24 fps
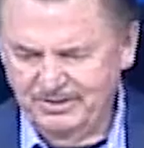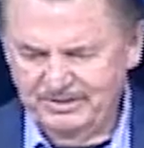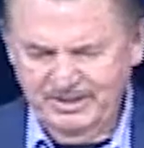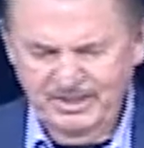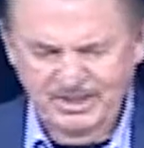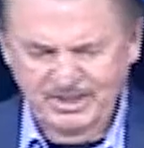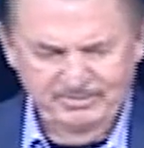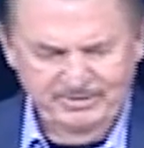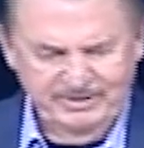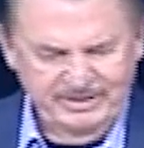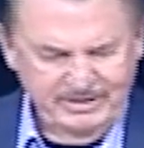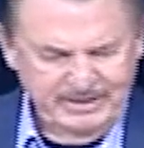you
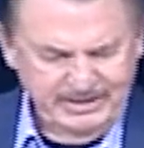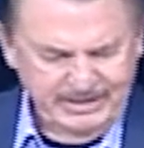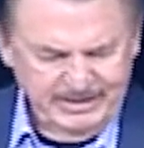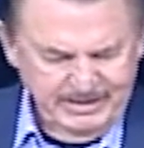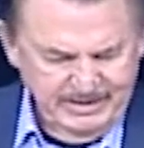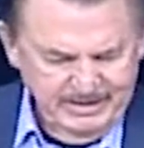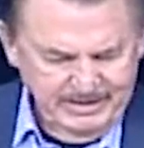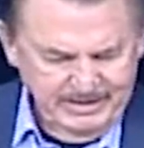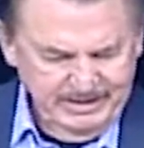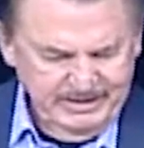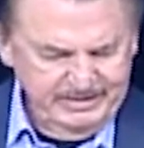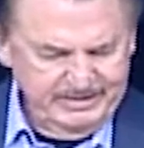hearing
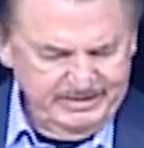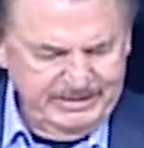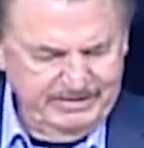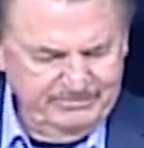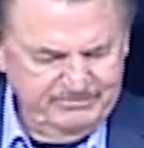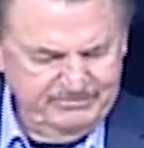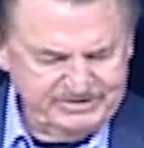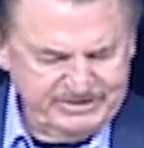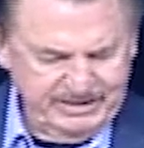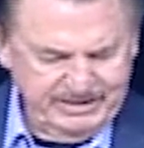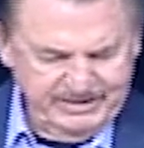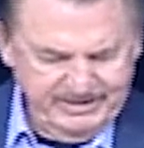me?
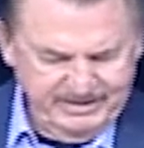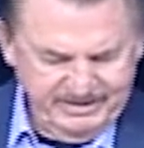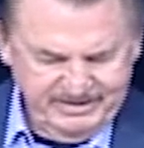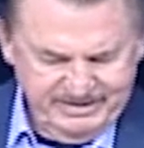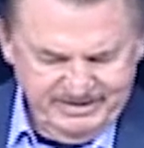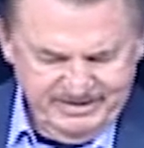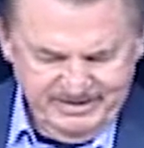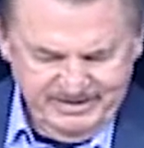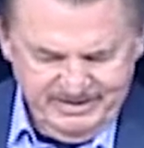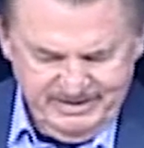David said here,